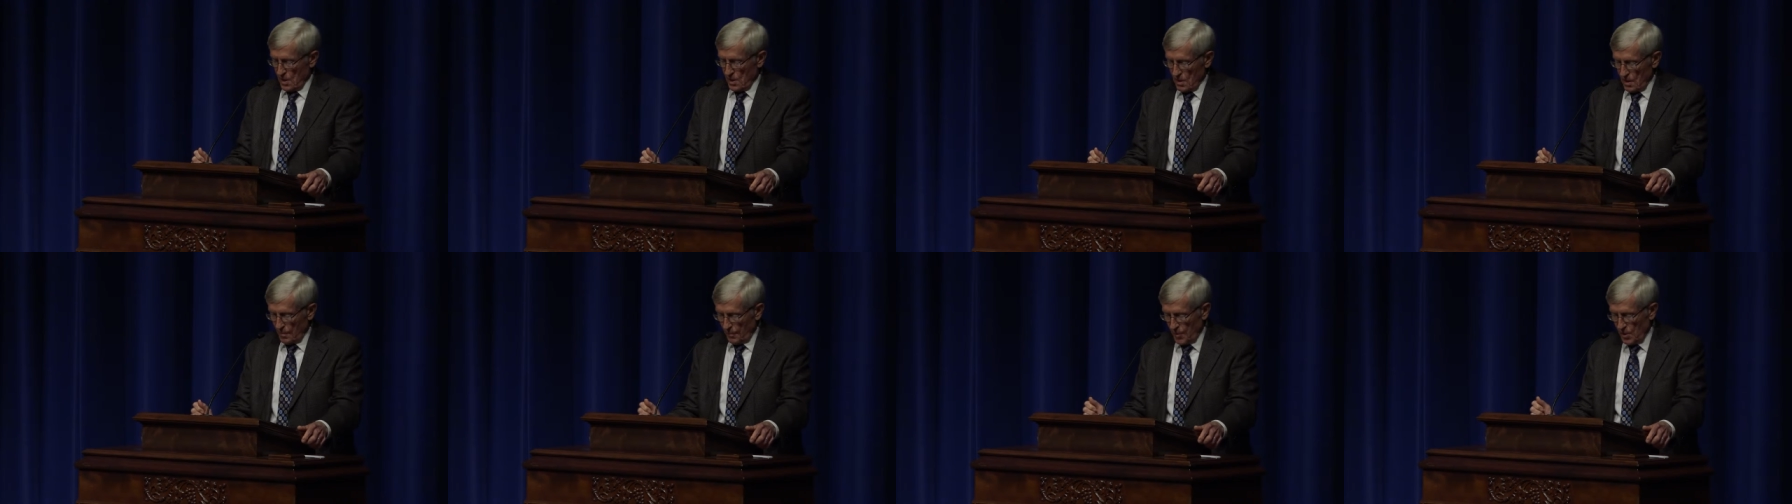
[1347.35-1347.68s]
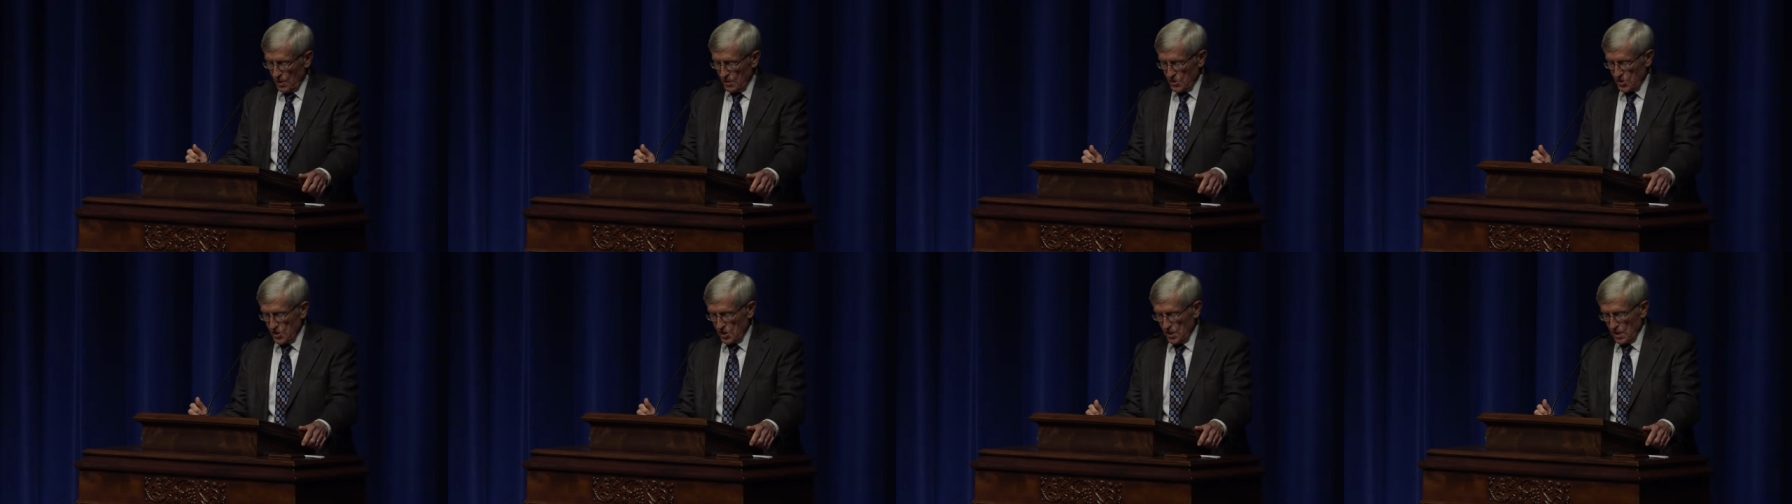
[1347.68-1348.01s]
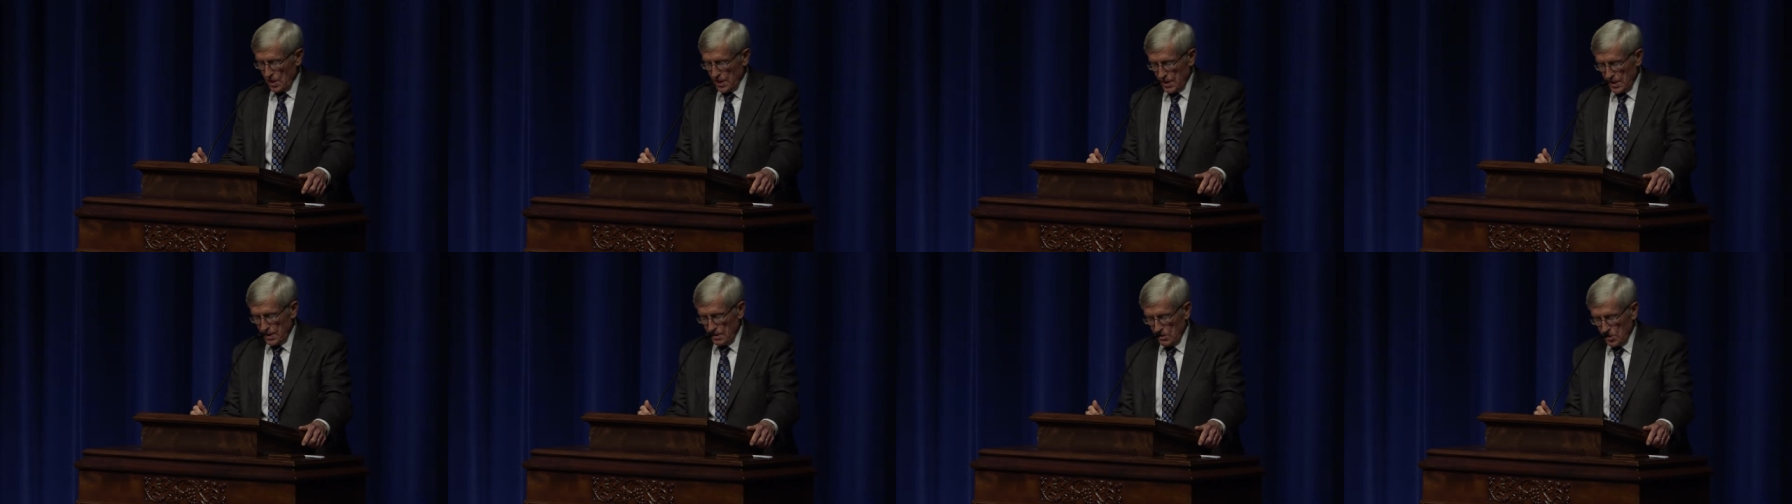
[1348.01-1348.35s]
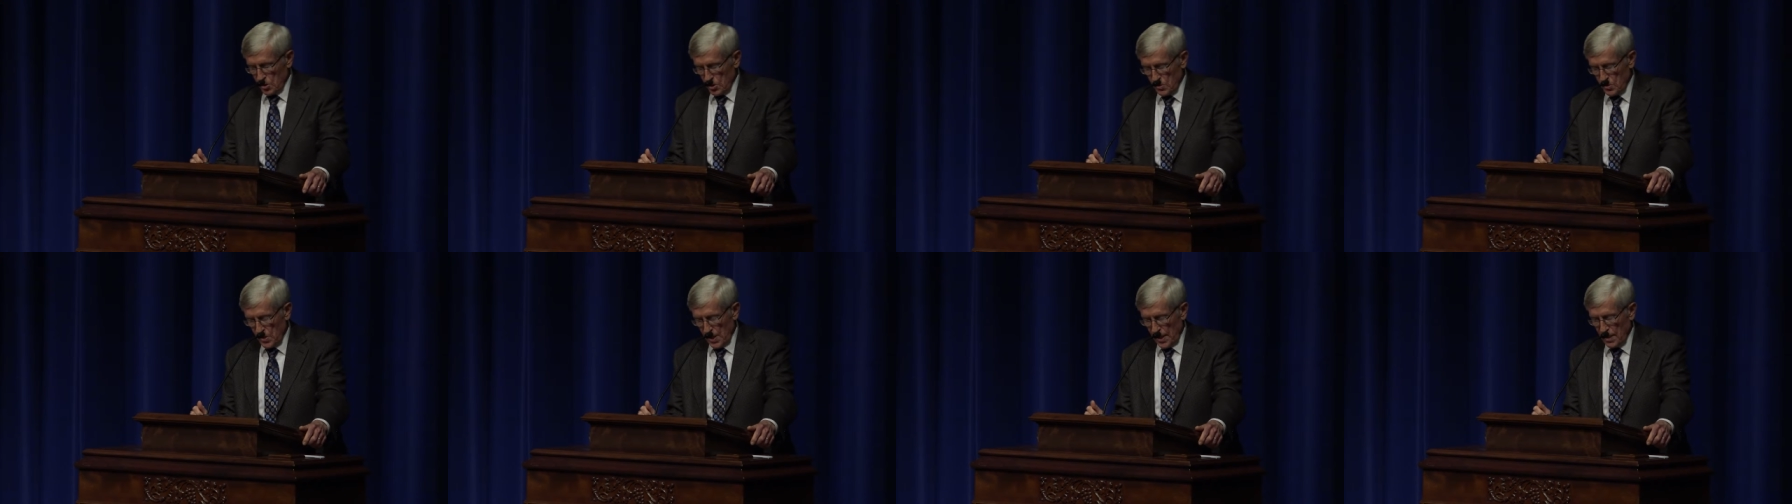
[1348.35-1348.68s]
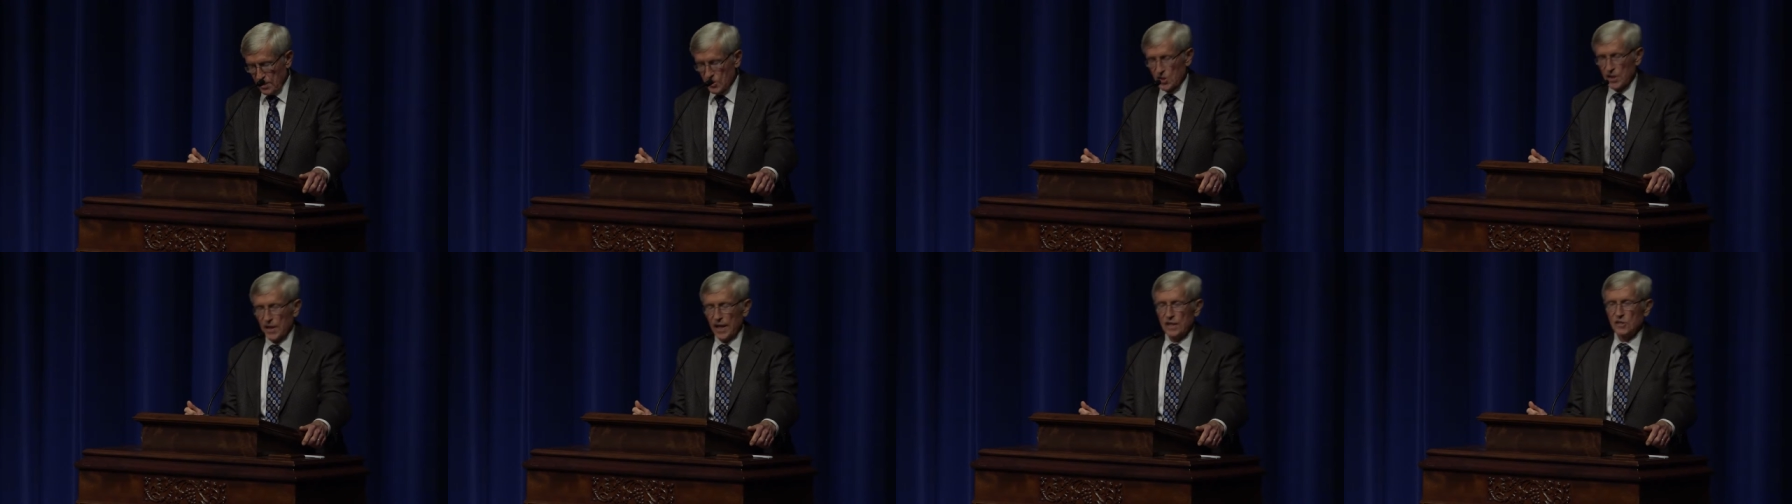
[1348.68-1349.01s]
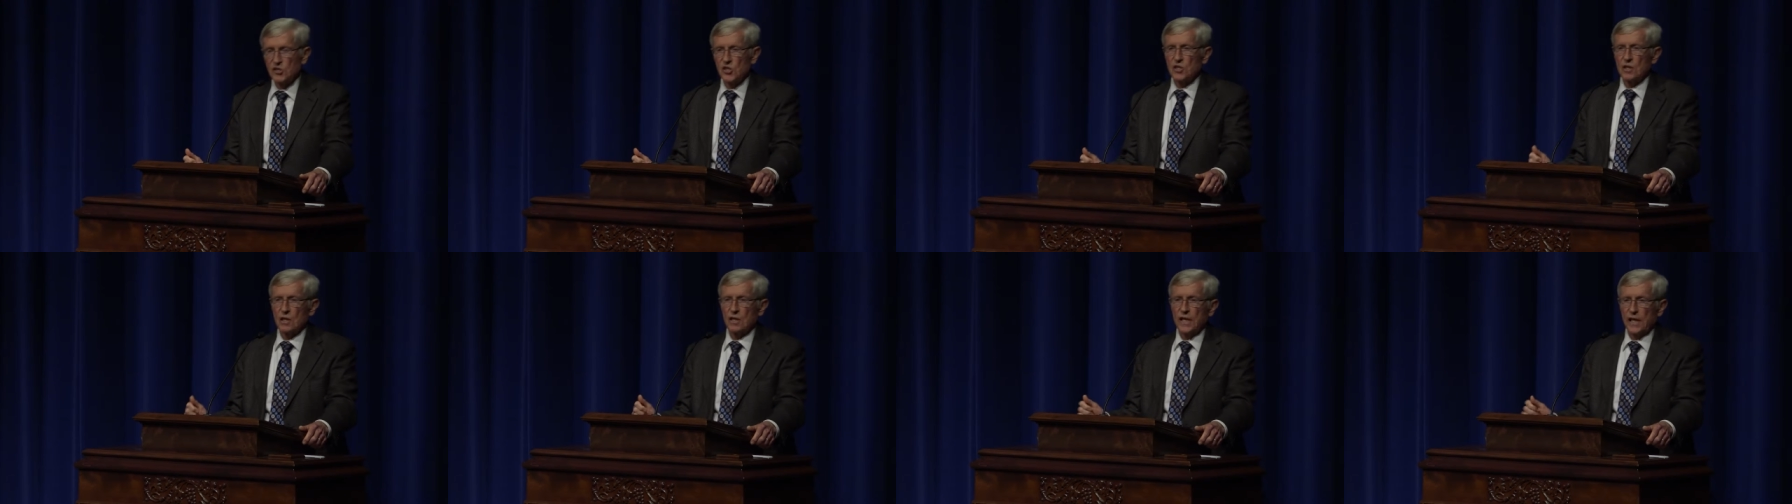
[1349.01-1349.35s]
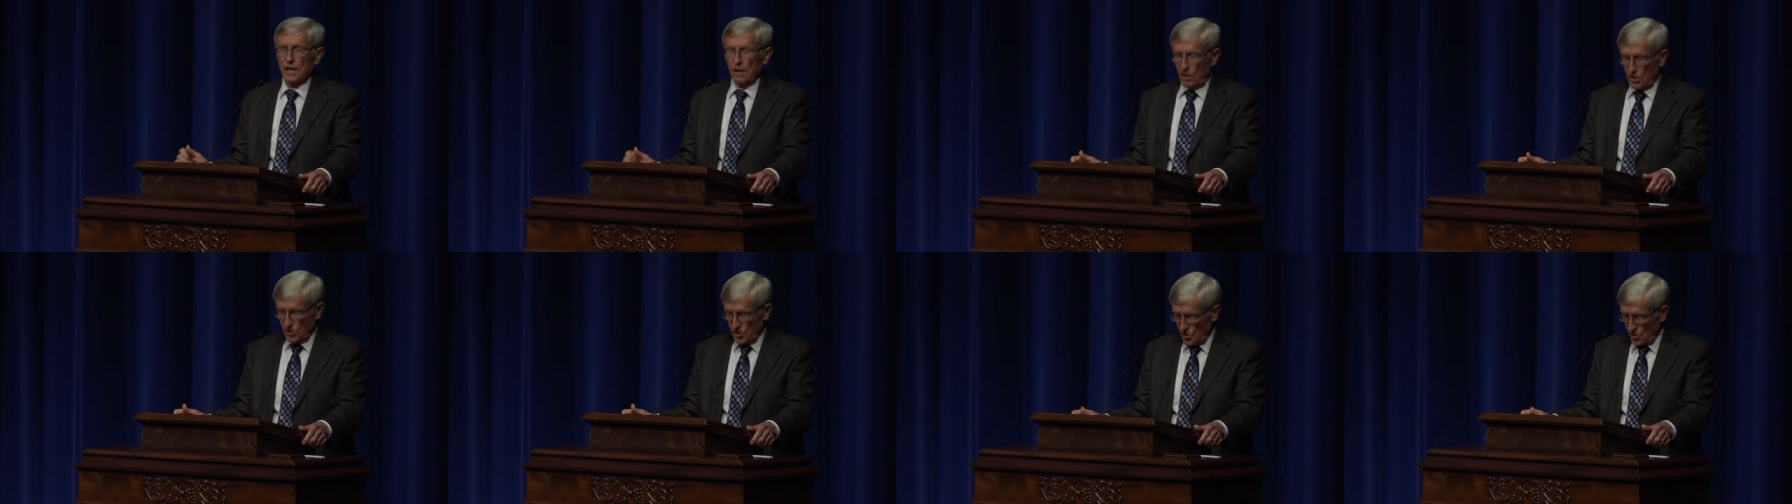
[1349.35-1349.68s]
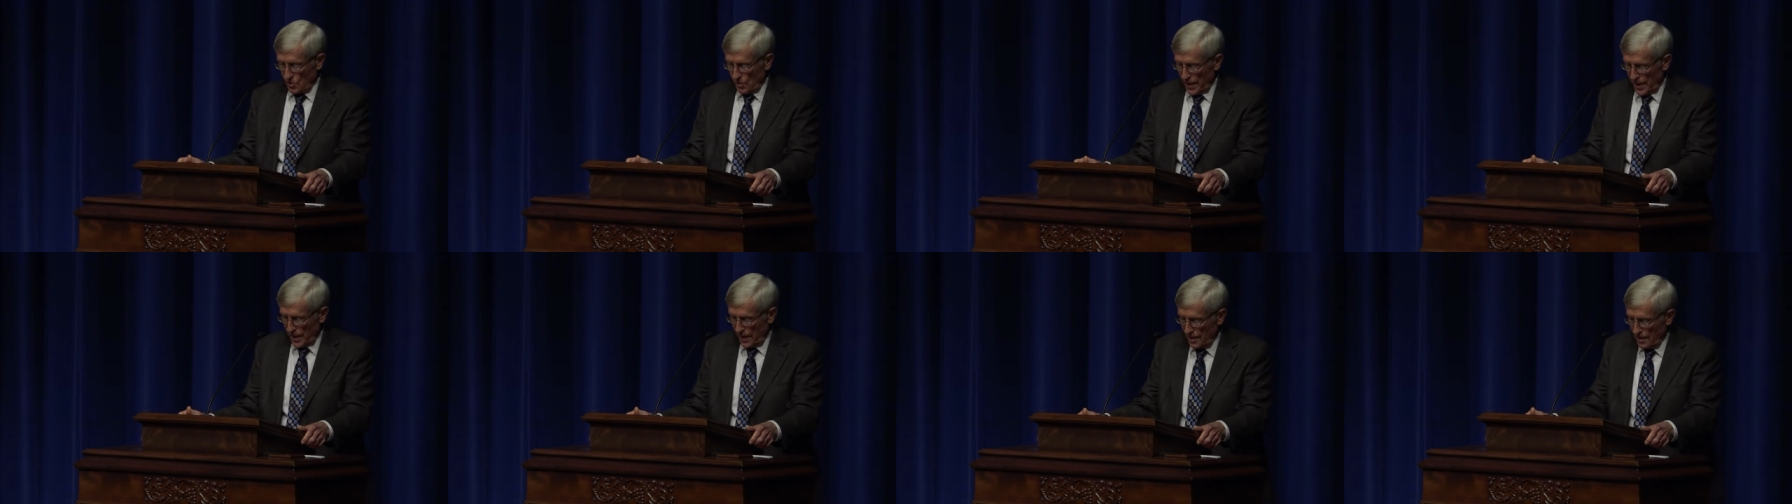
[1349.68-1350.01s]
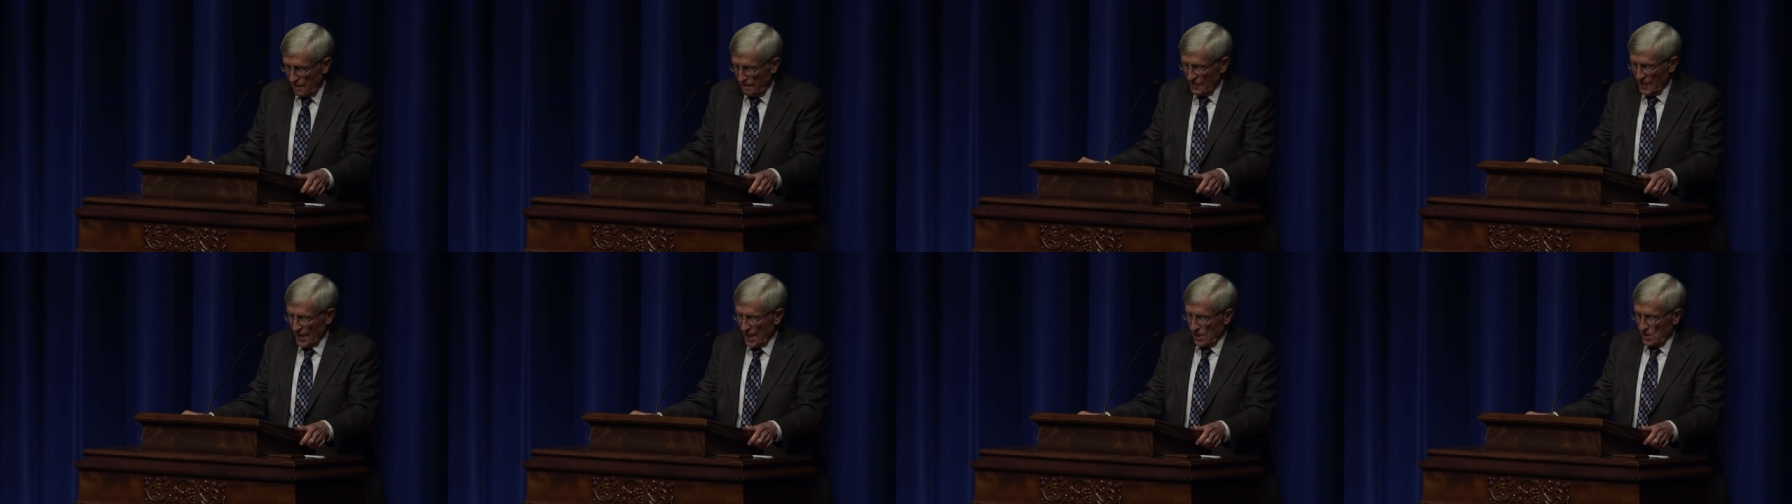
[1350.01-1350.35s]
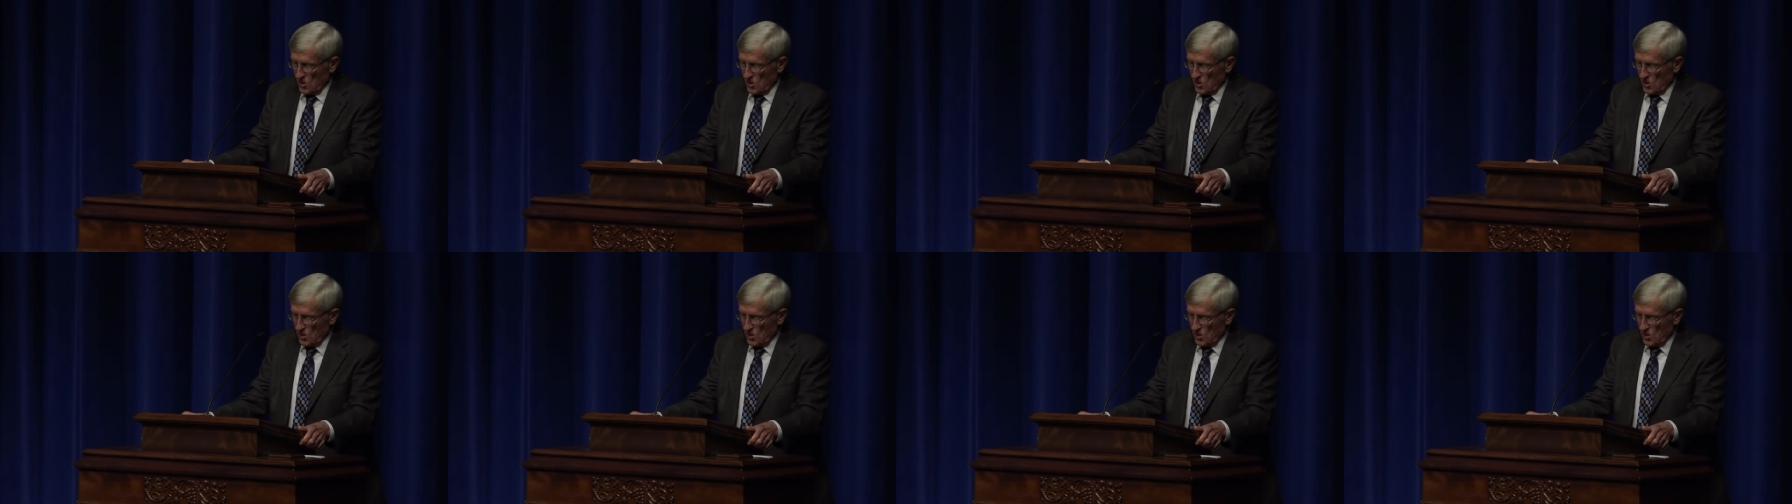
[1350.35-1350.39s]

The Pew study, the two thousand eight study, also had a